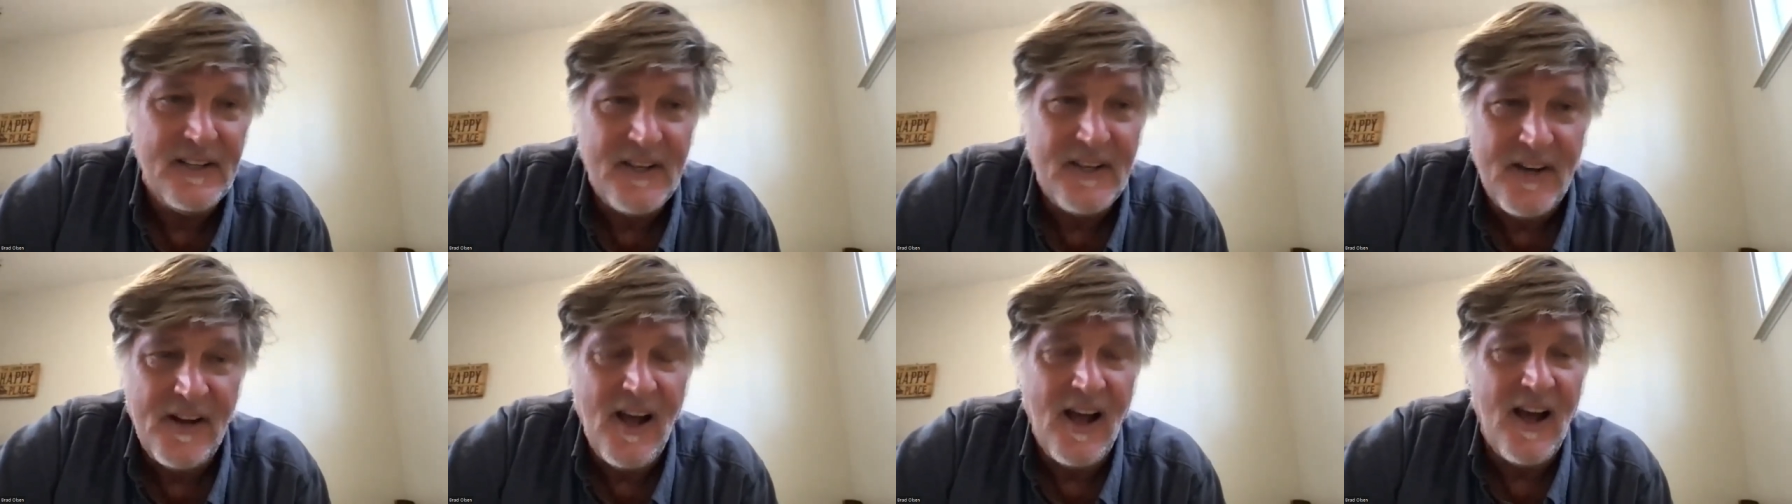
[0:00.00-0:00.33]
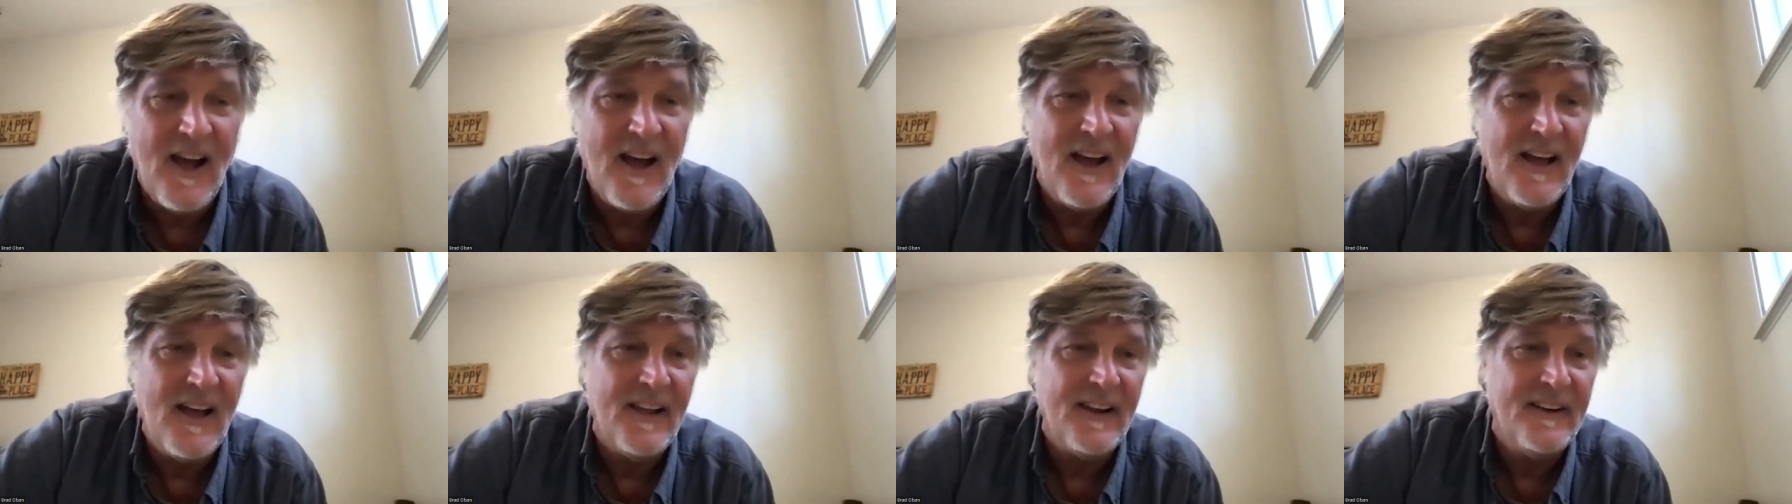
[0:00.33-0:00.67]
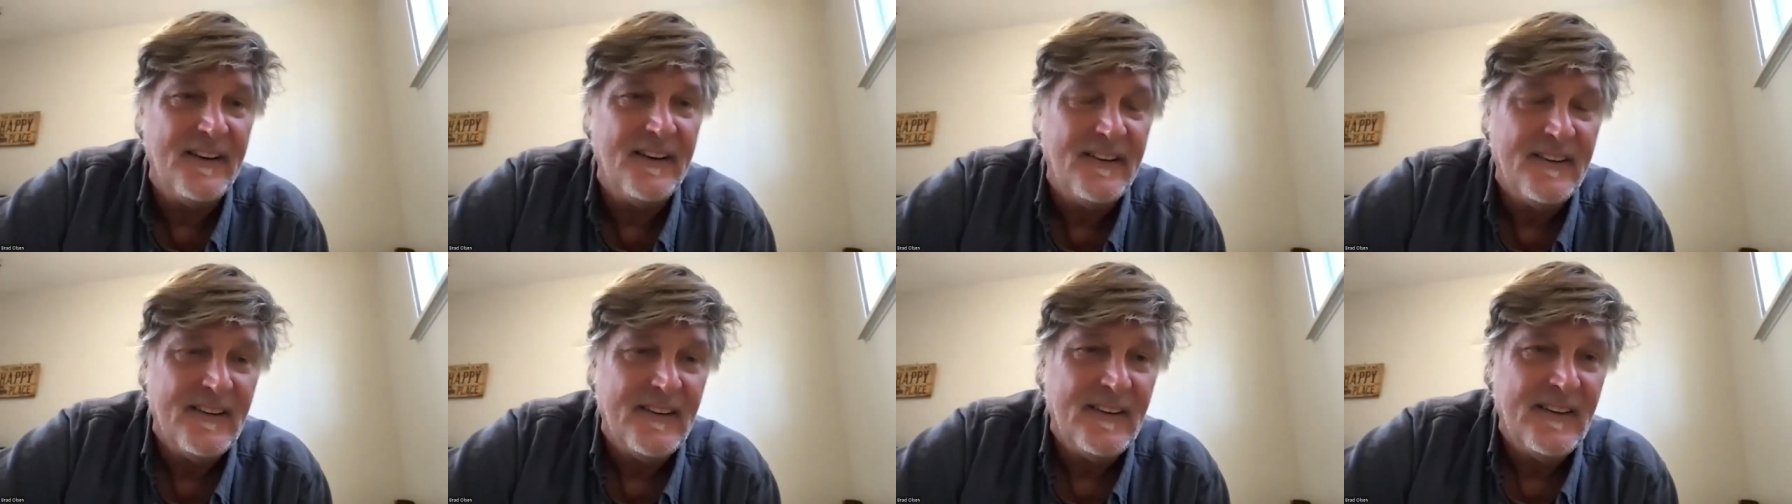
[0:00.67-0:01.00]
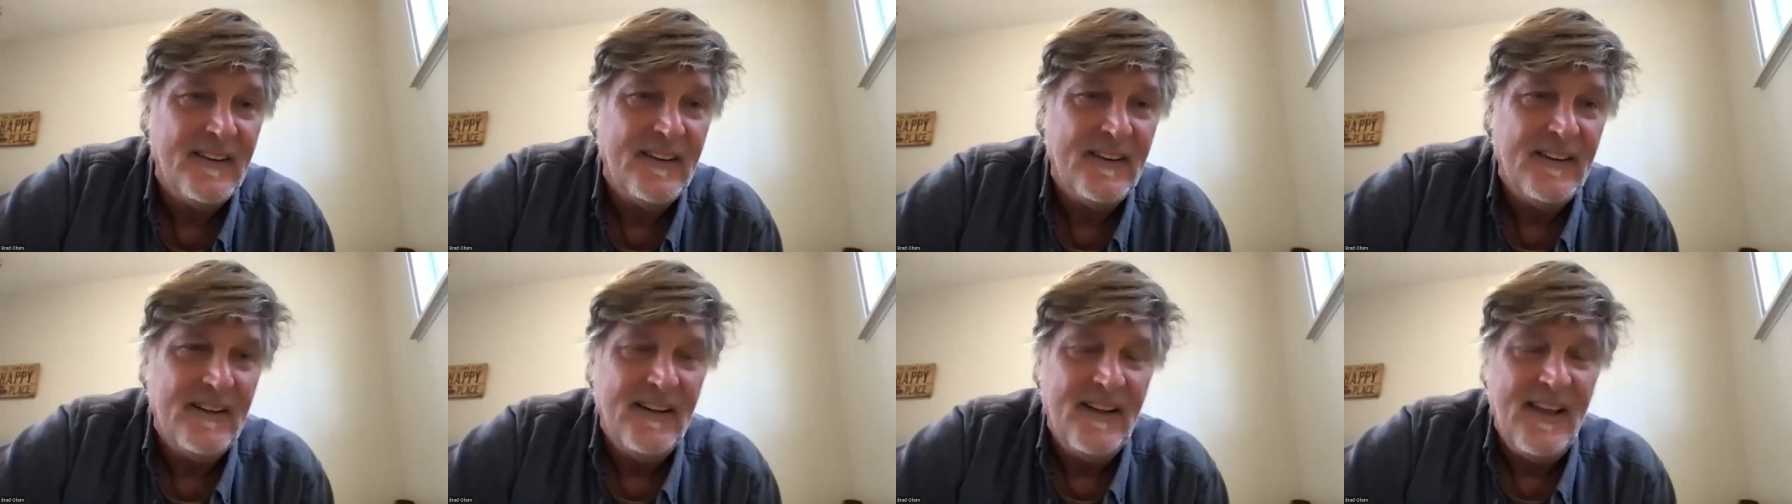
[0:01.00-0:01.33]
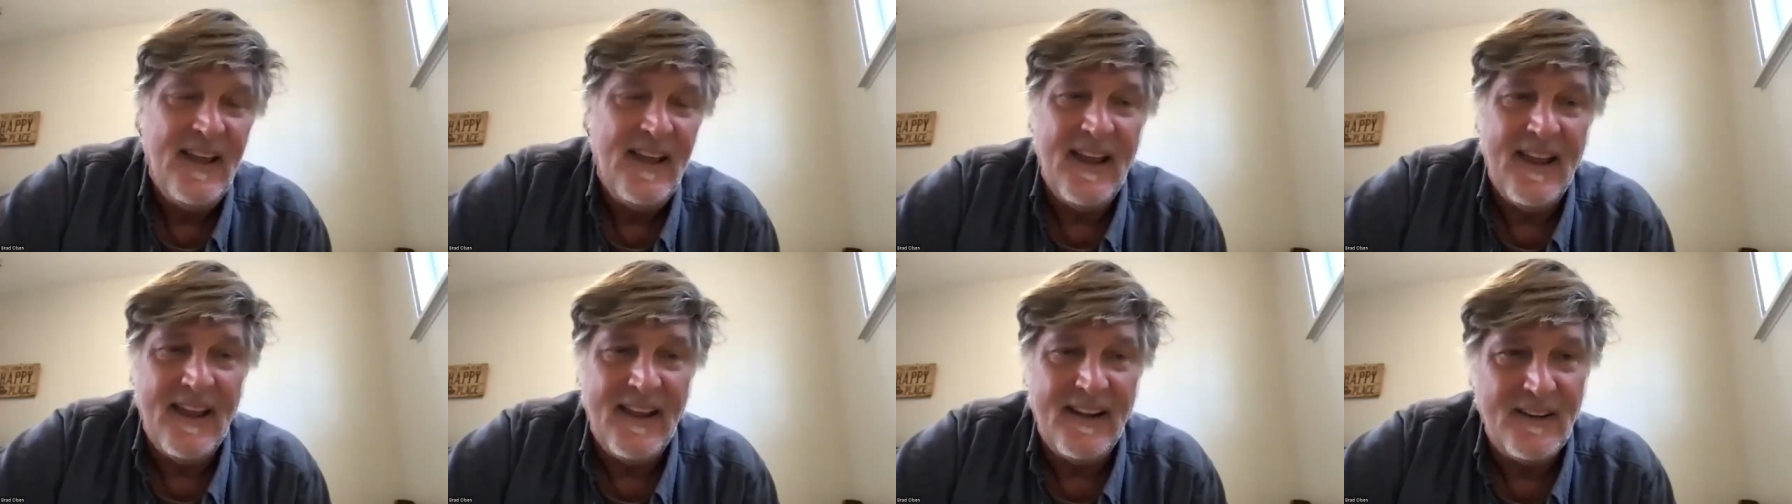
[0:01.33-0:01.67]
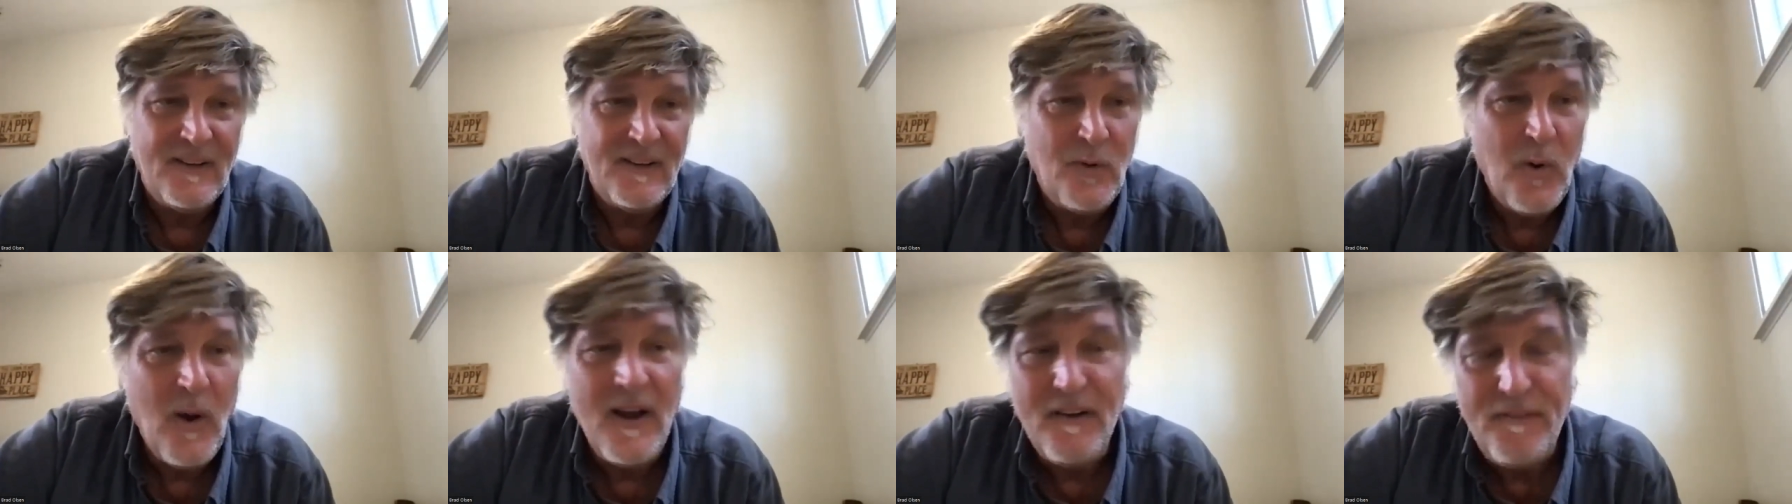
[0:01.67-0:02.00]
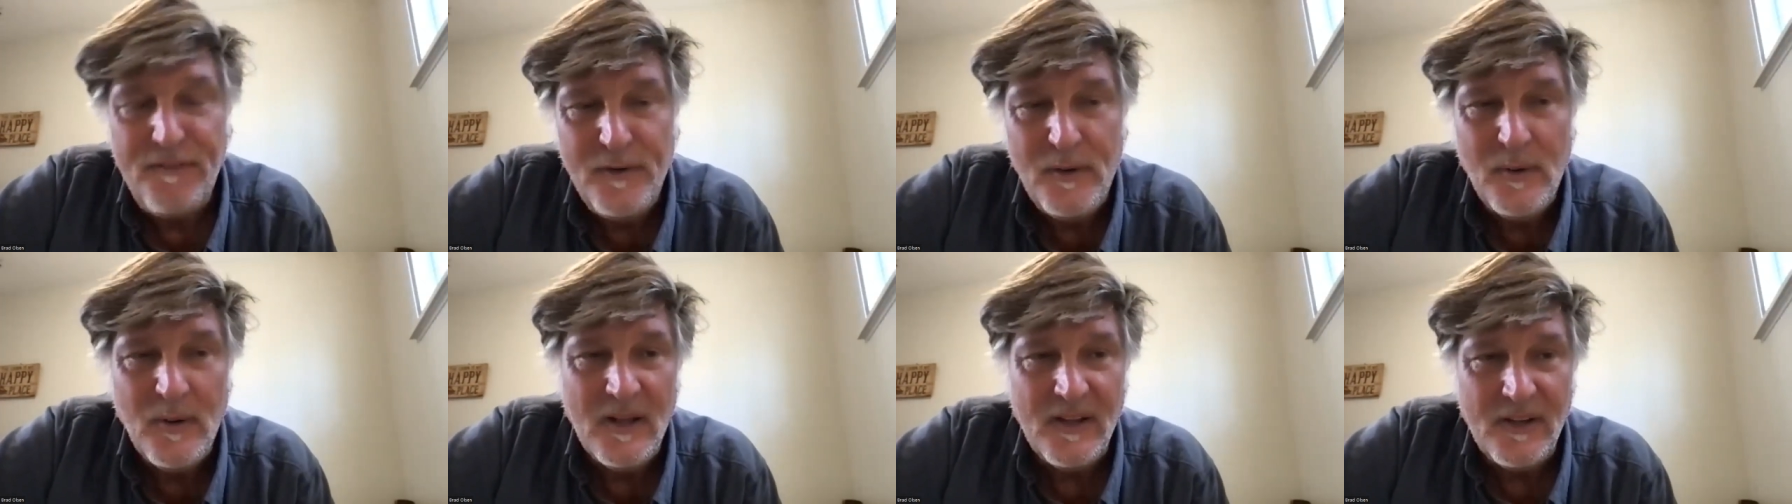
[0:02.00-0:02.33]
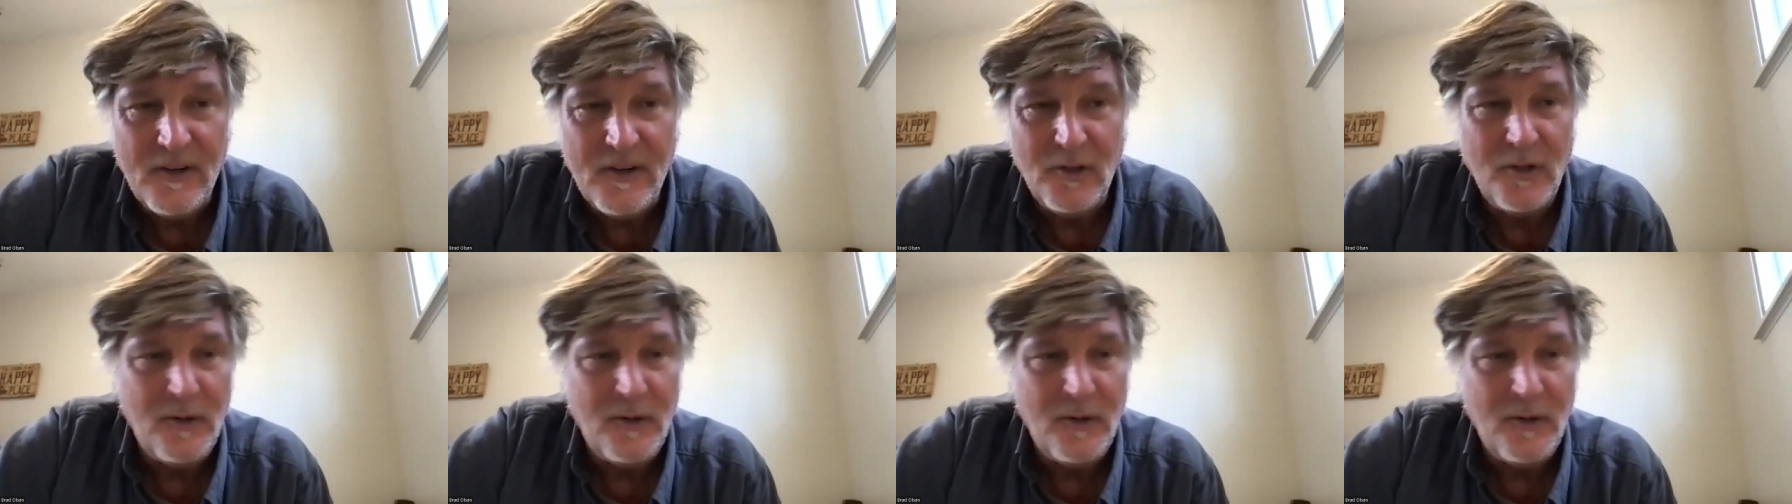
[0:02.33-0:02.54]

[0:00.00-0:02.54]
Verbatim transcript: Danaan, and quite a few other